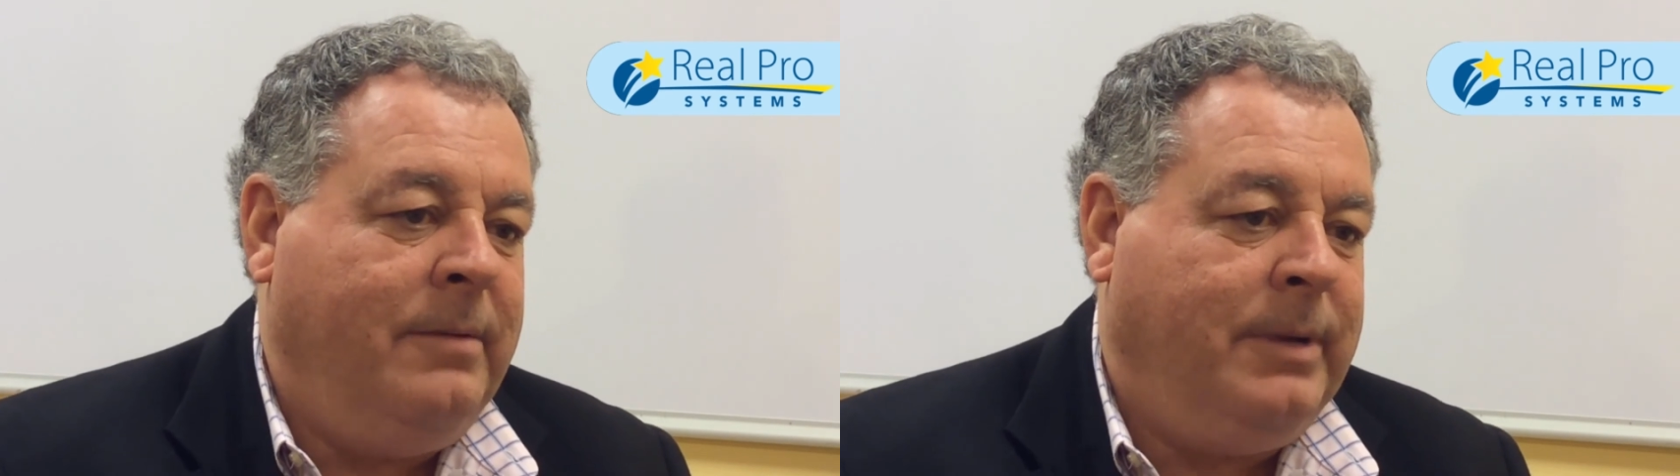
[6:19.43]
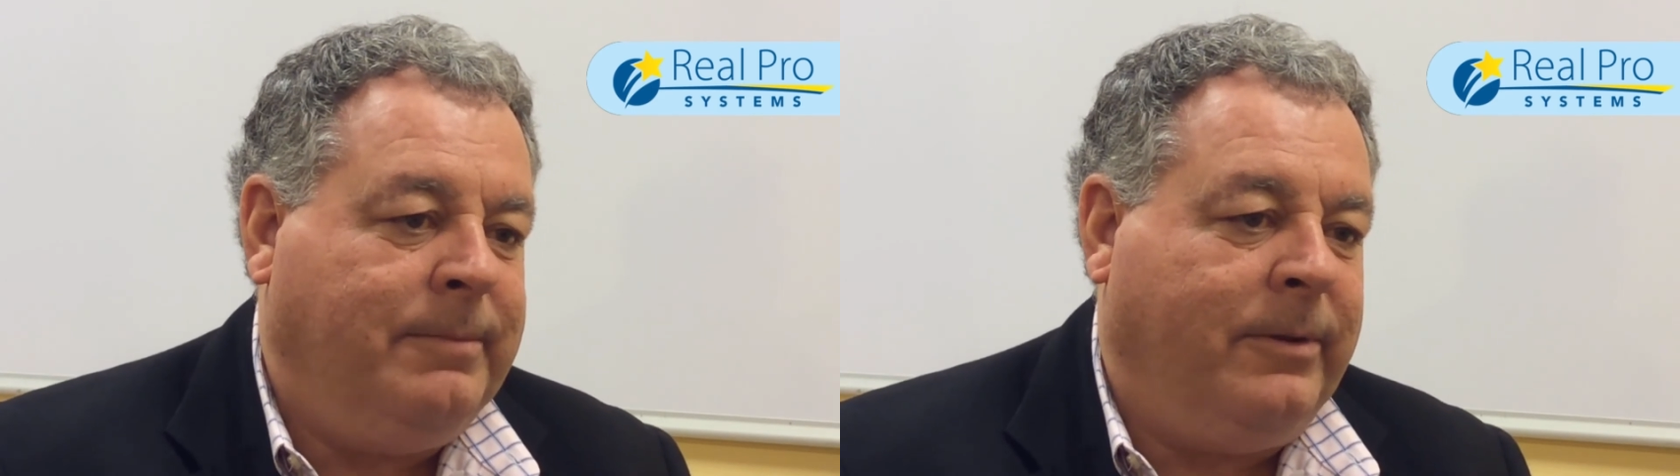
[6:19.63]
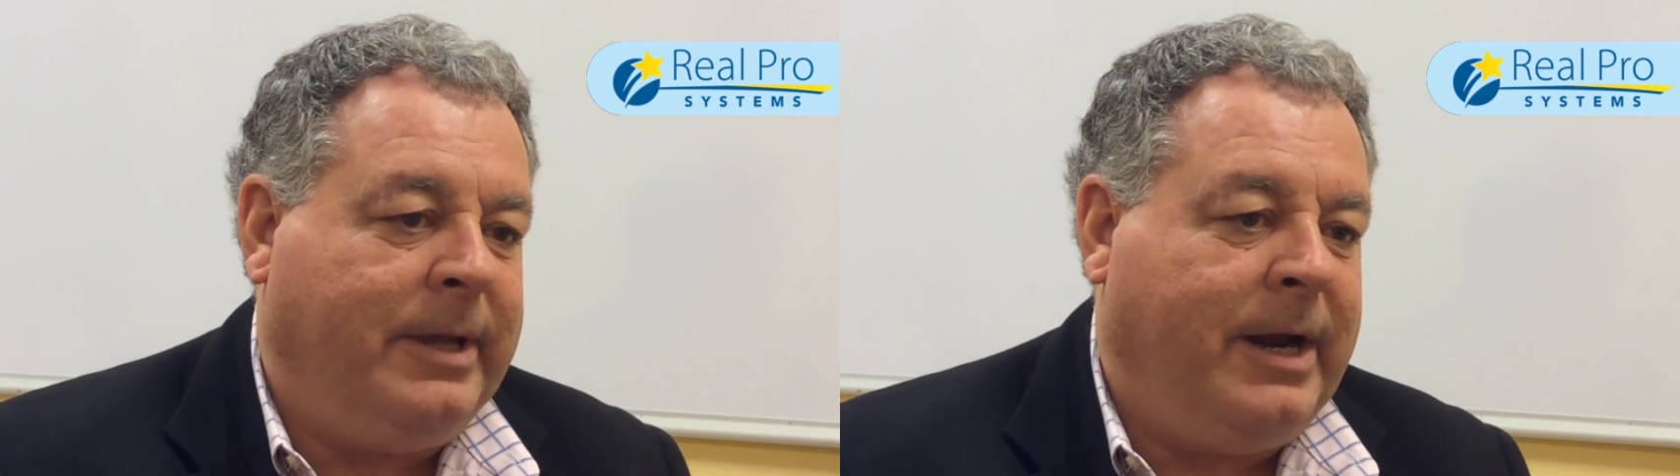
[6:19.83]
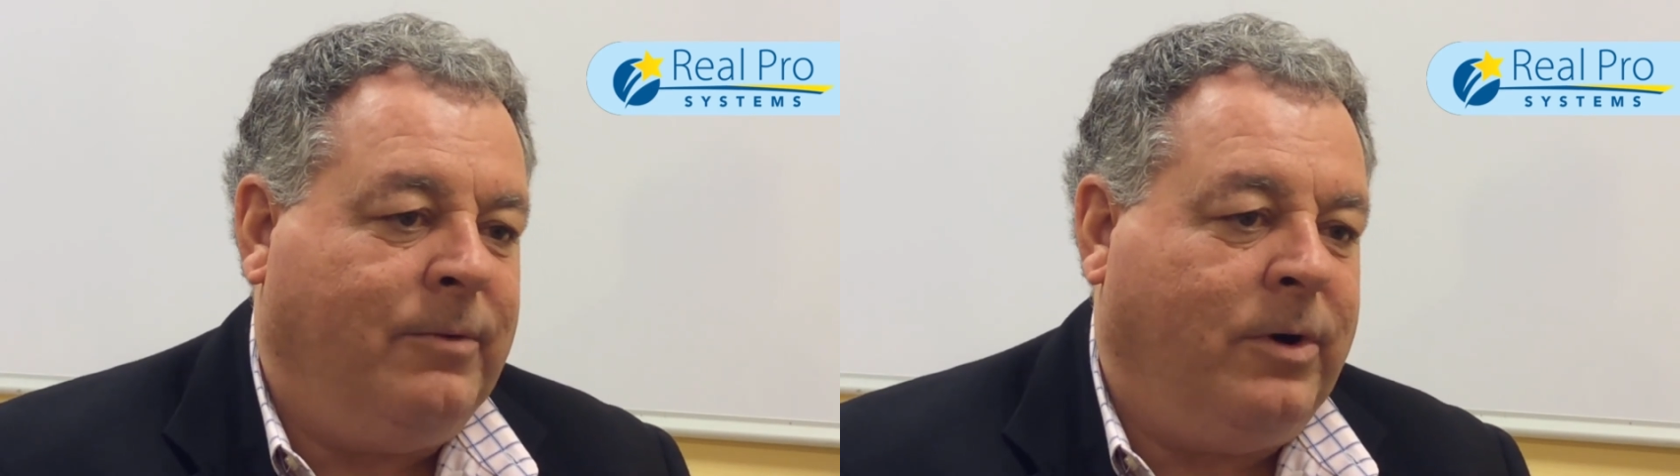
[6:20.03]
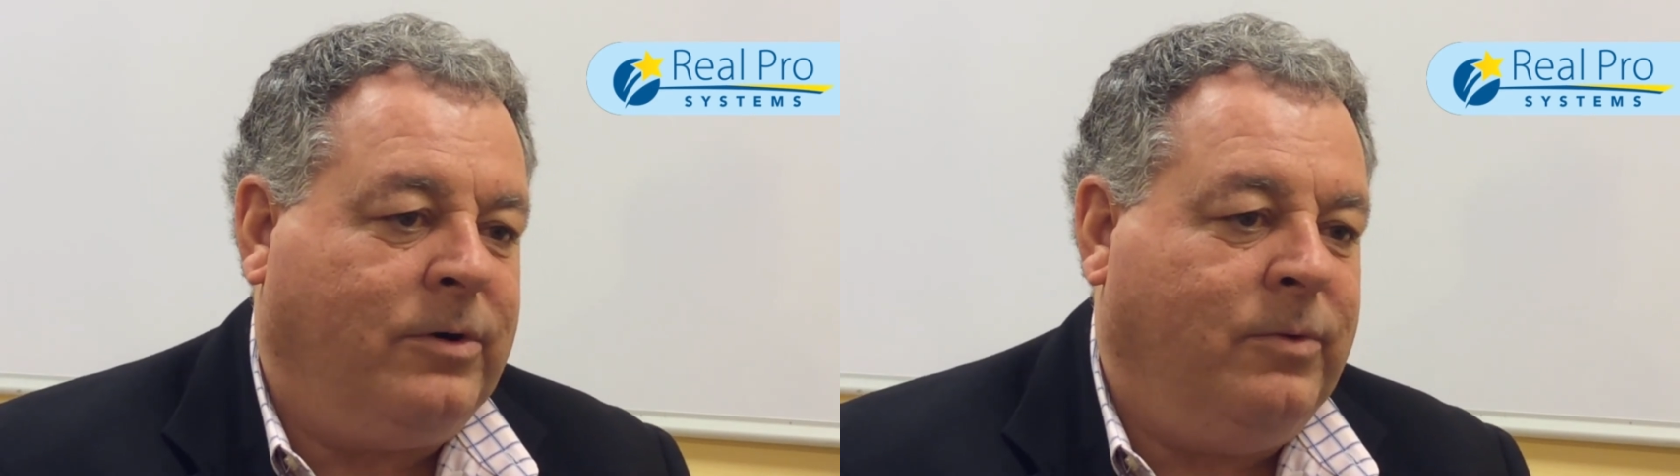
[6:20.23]
people that I
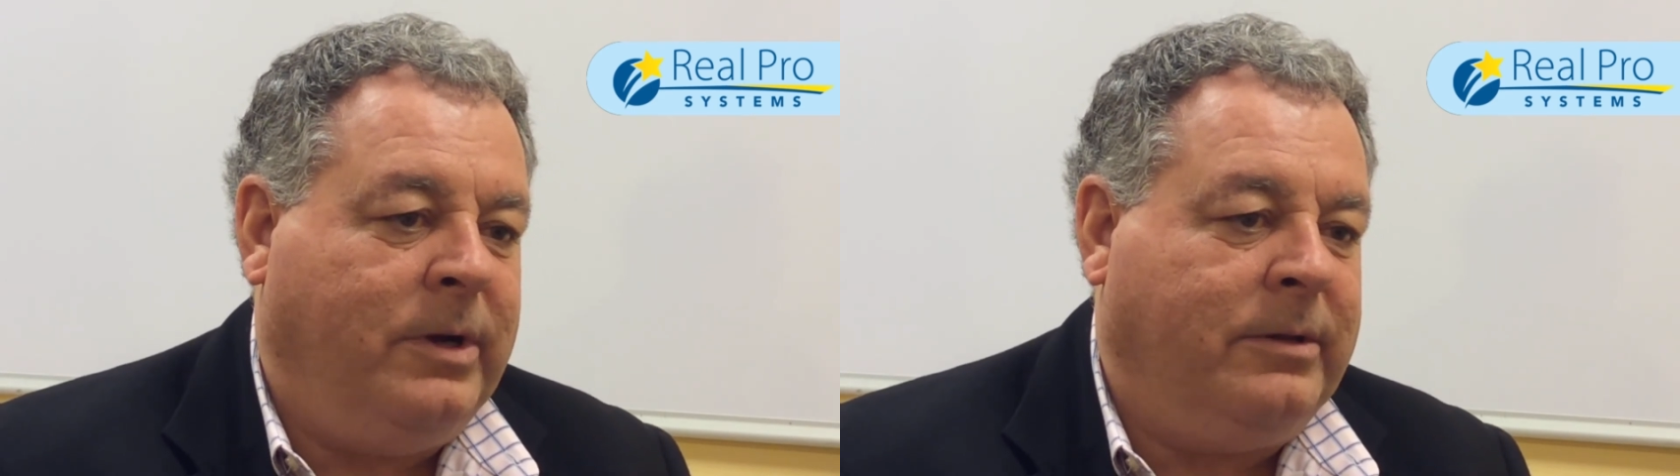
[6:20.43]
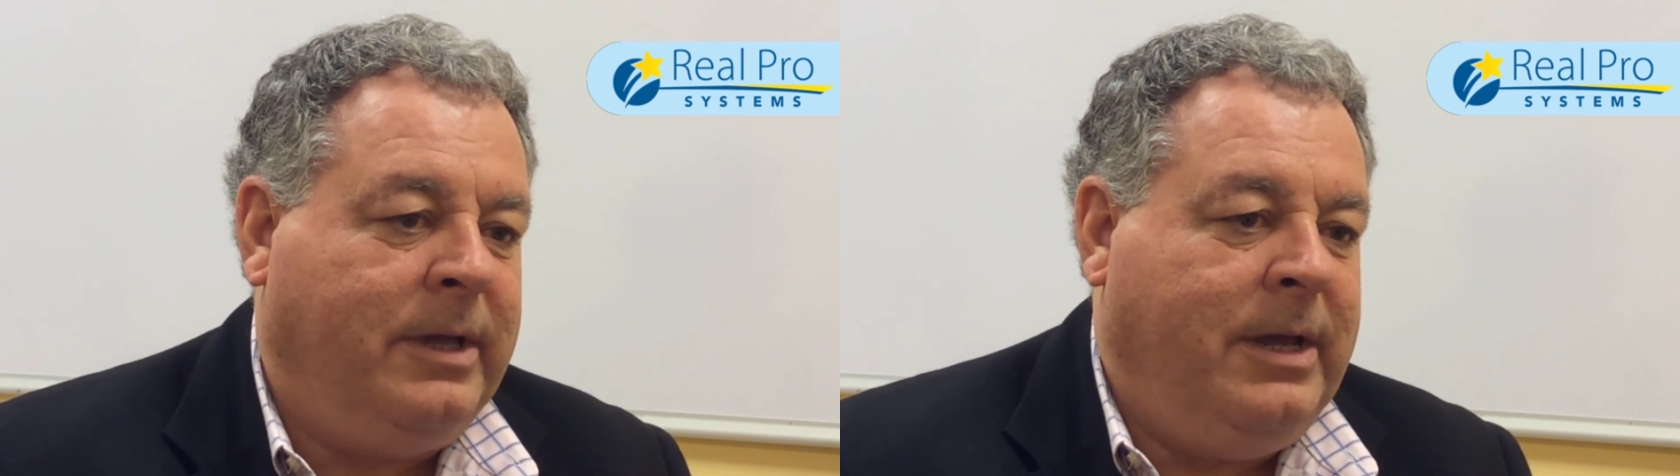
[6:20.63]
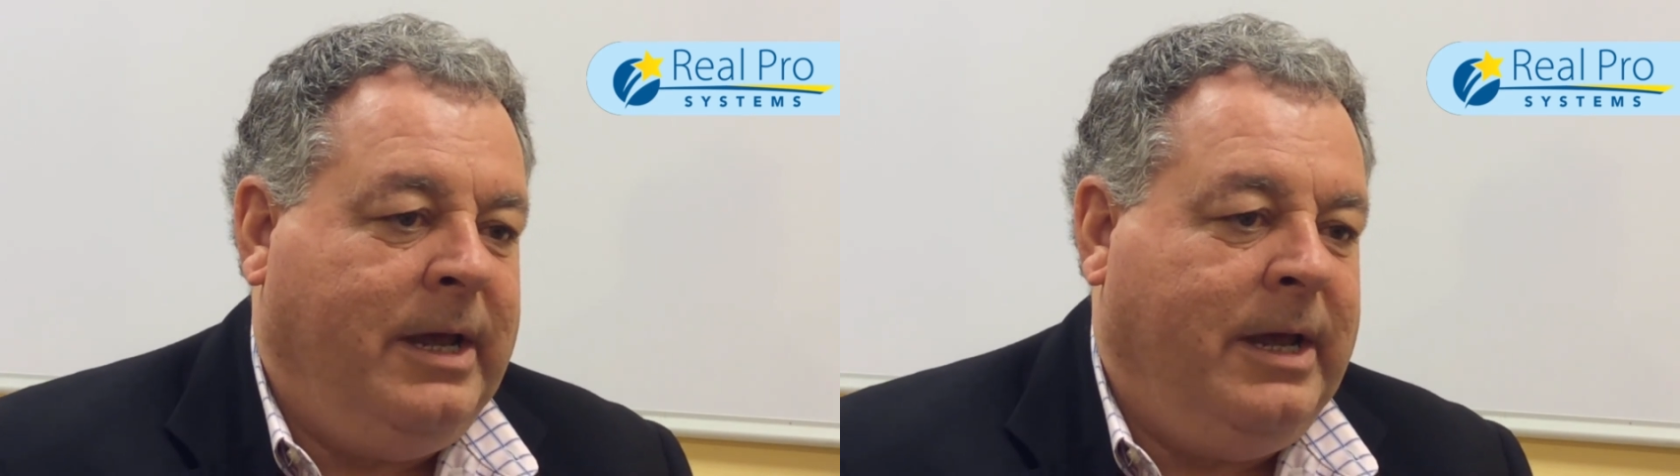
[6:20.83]
work with.